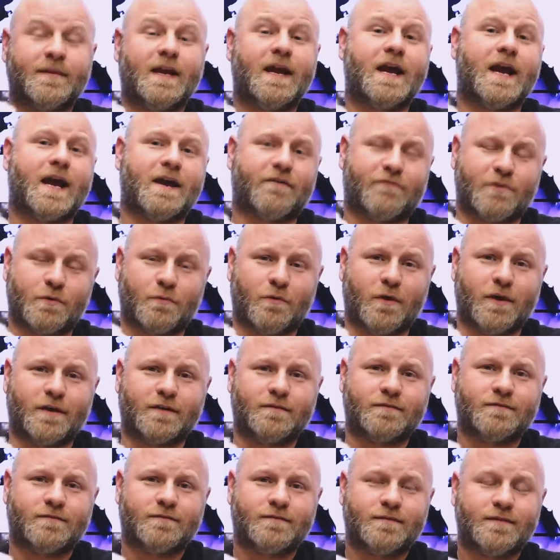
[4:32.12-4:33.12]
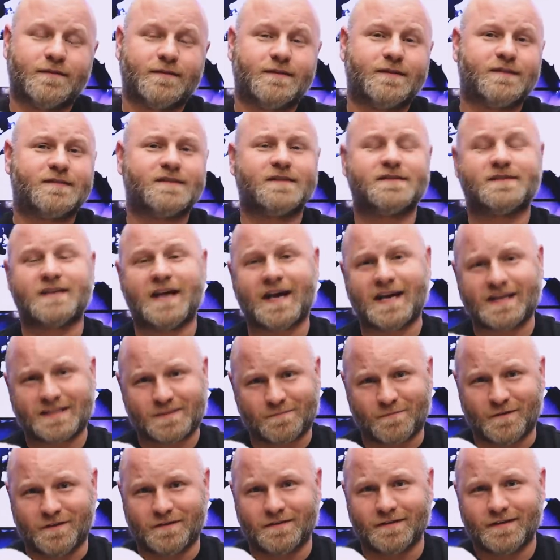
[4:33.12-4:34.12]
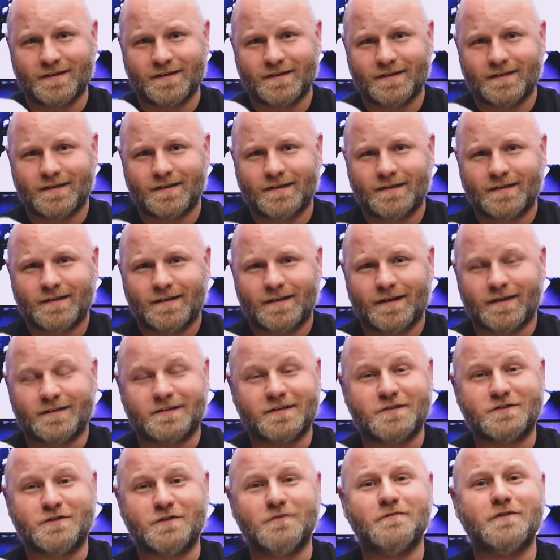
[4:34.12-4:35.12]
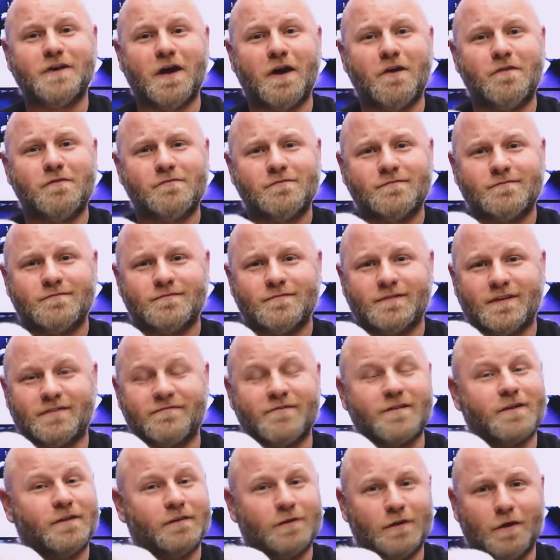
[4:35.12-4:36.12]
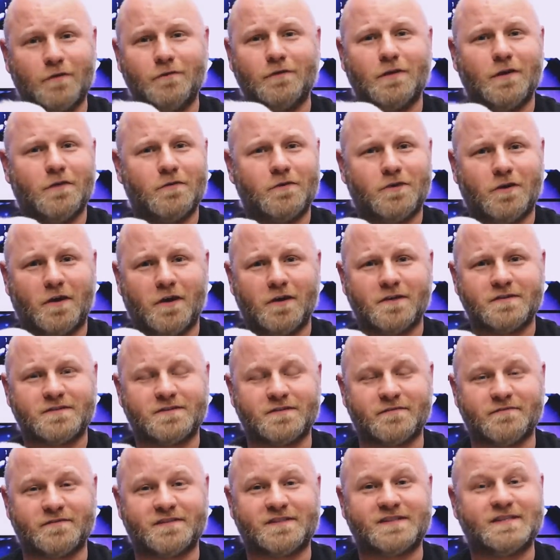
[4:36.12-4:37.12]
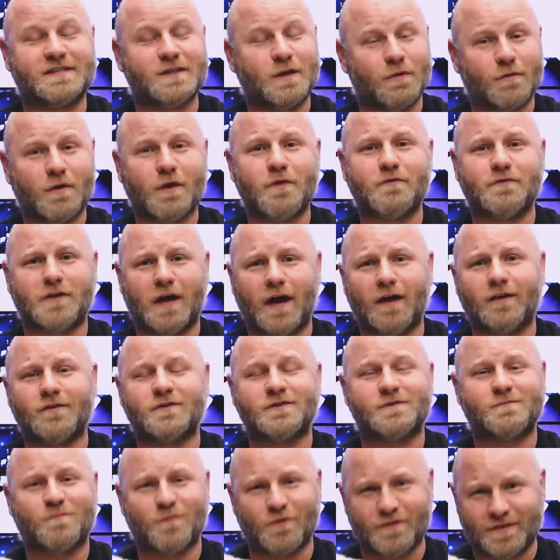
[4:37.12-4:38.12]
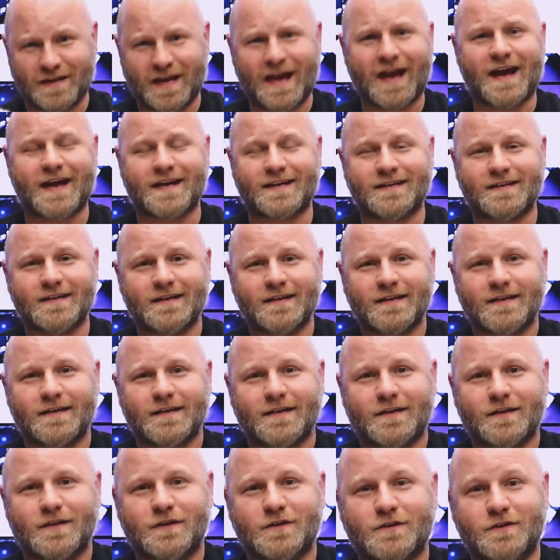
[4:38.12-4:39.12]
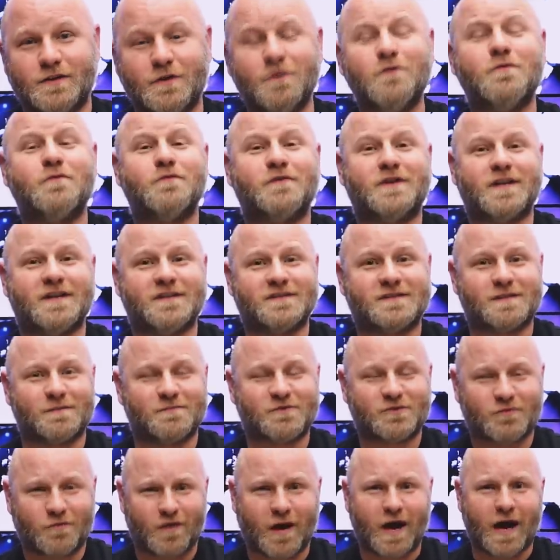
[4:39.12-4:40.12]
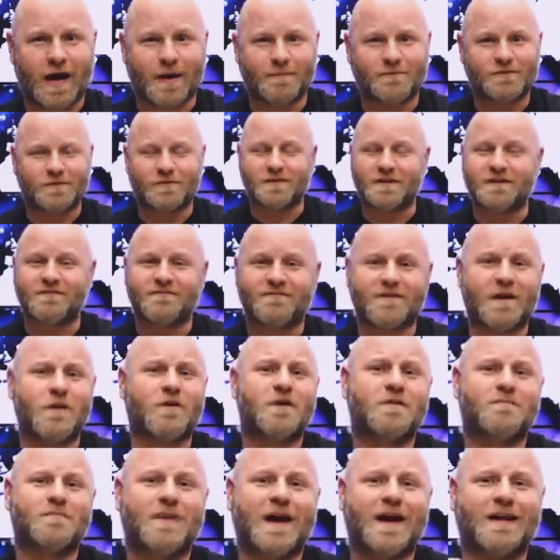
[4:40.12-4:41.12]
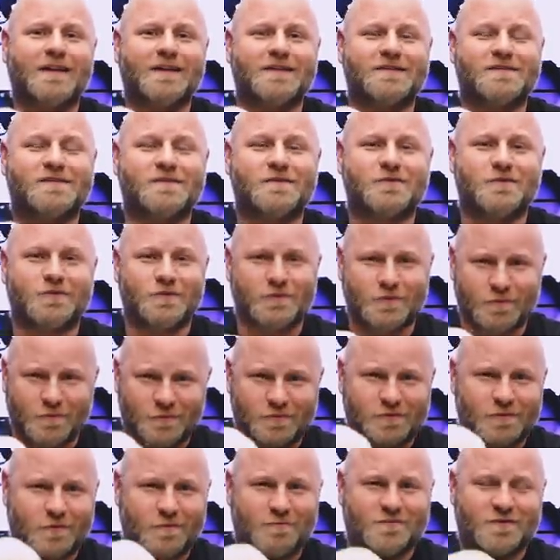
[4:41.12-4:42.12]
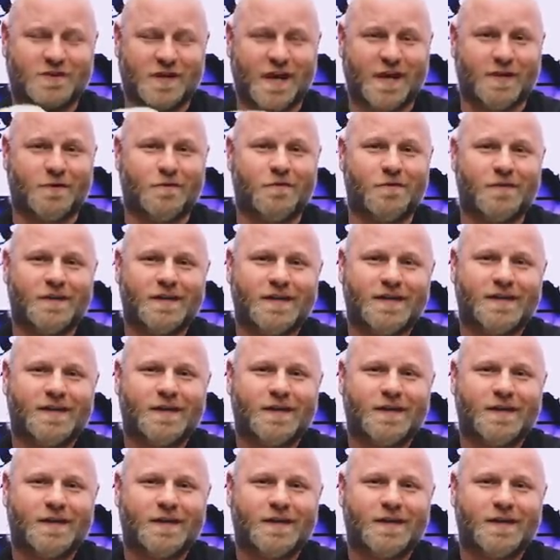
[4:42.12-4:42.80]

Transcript: Hey everyone, this is Aspen. And did you know that for the low, low cost of $0 per day, you can subscribe to the Fair and Balanced YouTube channel.